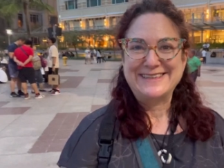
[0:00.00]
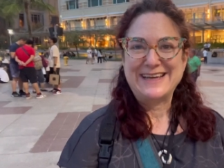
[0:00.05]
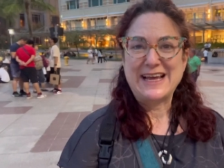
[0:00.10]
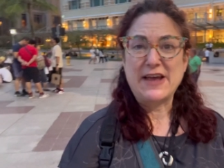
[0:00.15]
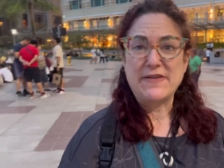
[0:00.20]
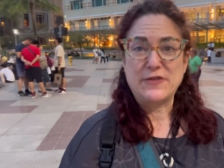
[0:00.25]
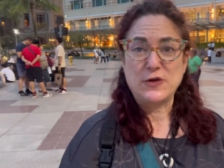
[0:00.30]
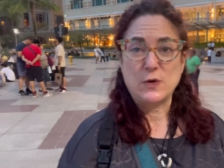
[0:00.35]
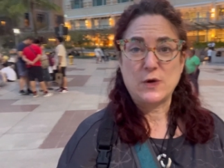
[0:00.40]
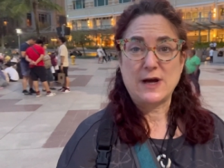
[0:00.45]

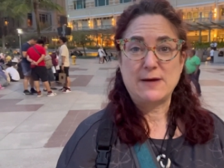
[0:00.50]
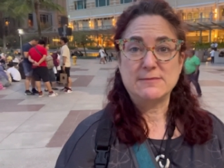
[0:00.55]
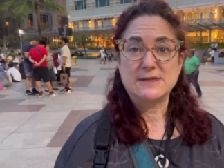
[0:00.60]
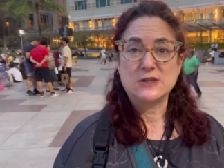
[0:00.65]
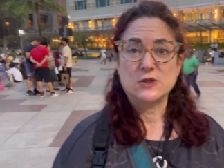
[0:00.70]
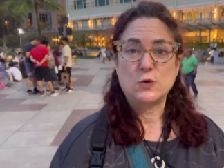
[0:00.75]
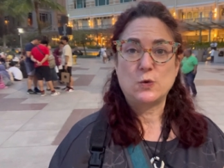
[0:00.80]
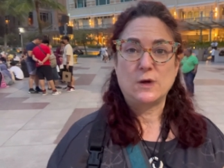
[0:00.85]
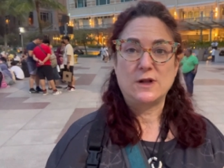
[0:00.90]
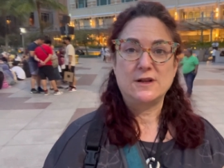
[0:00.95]
If you come to
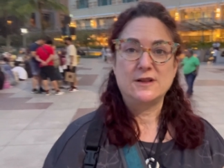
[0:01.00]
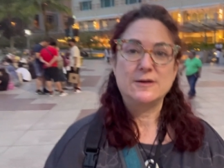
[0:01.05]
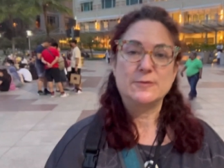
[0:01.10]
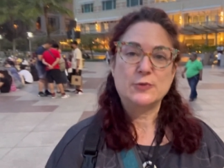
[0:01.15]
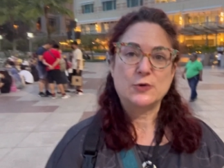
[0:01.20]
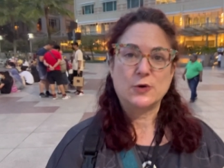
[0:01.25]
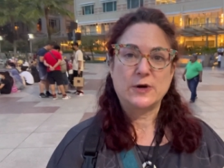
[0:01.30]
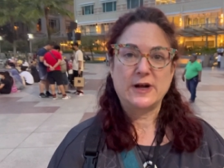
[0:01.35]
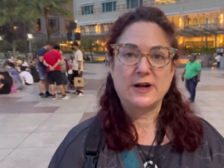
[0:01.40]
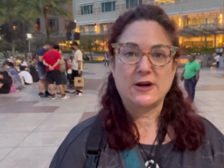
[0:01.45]
Kuala
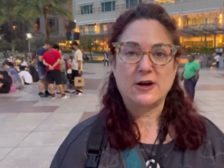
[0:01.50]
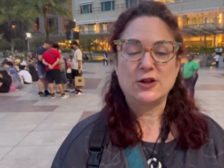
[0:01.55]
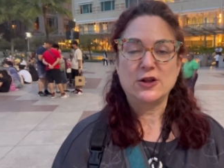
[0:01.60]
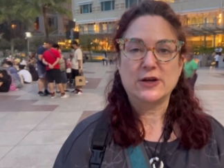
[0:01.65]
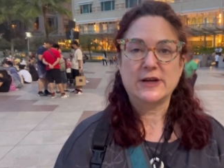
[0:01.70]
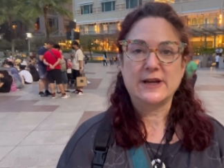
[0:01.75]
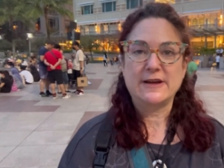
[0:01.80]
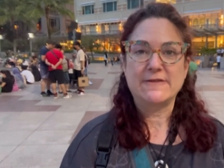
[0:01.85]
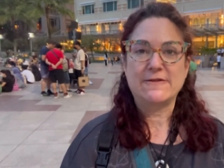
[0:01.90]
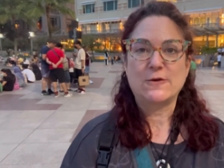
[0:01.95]
Lumpur and are
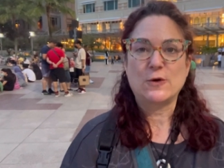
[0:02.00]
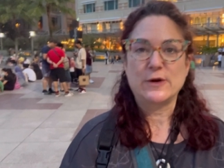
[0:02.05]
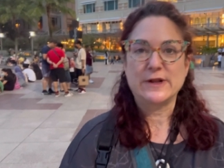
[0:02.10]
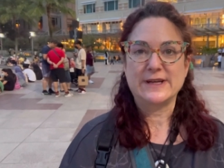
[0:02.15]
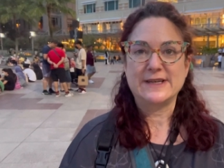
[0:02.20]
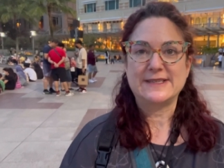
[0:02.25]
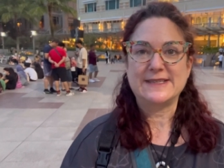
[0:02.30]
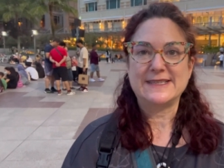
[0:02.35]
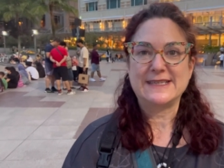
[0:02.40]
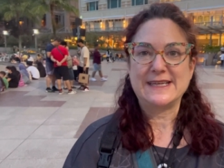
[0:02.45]
looking for this,